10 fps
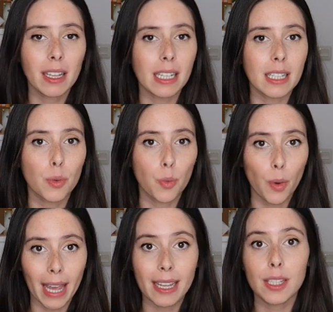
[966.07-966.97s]
It's
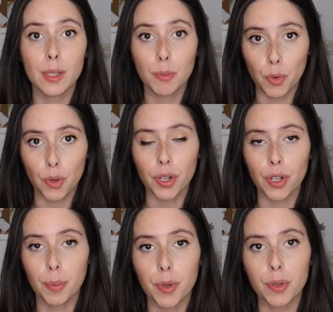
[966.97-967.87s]
way smoother, the
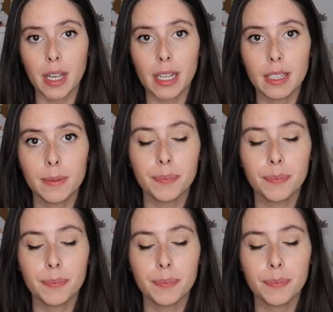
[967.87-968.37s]
process.